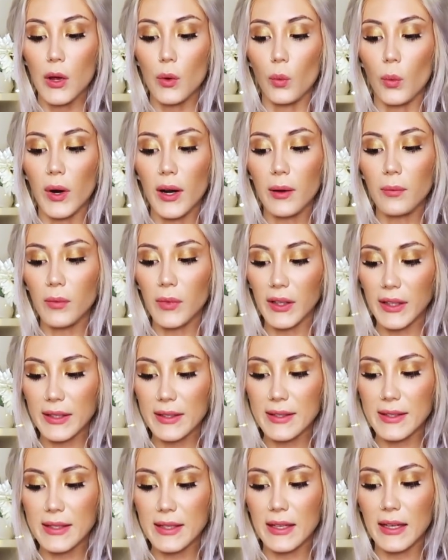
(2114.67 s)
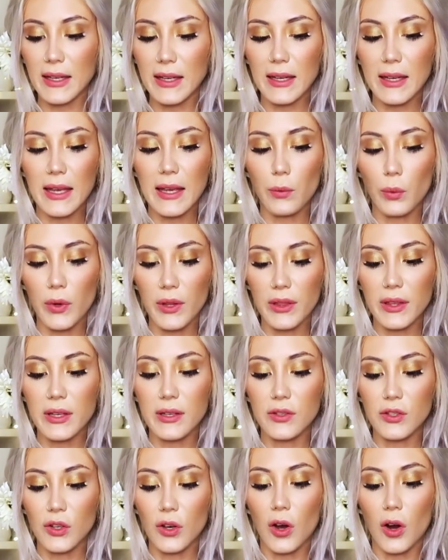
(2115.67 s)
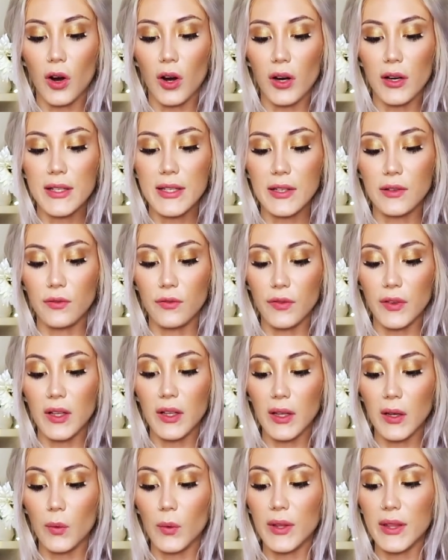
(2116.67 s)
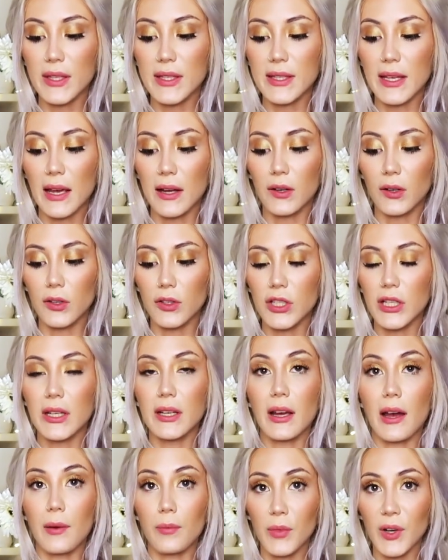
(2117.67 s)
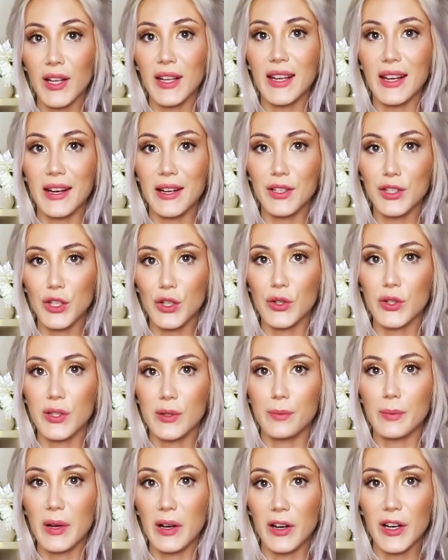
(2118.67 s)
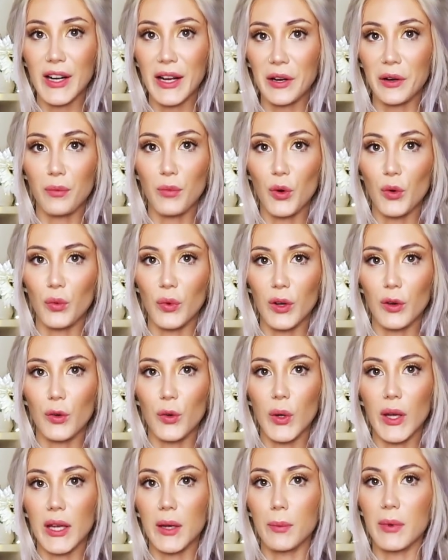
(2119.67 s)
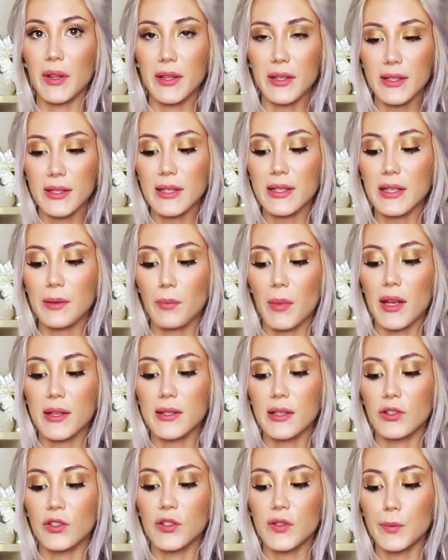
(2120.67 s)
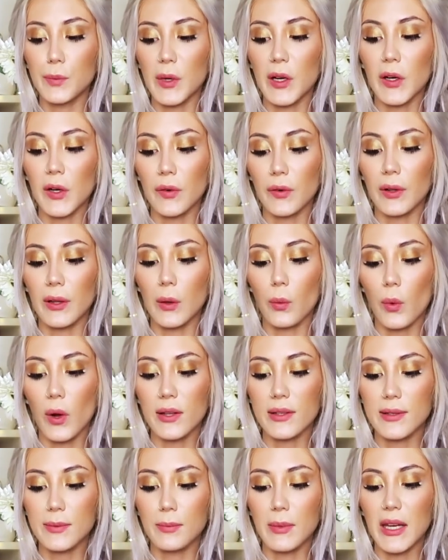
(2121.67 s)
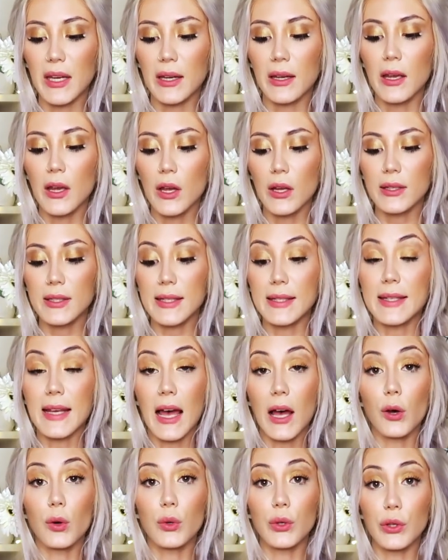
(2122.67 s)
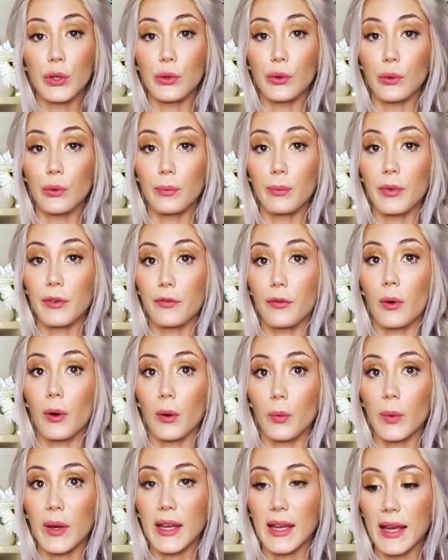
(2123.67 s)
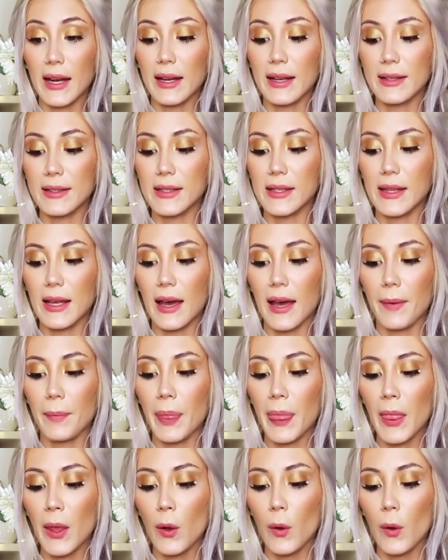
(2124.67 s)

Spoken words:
What I'm really seeing with these cards and feeling with this energy, I'm going to get into your spirit animal real quick, but this is a message spirit really wants me to tell you before we get into that.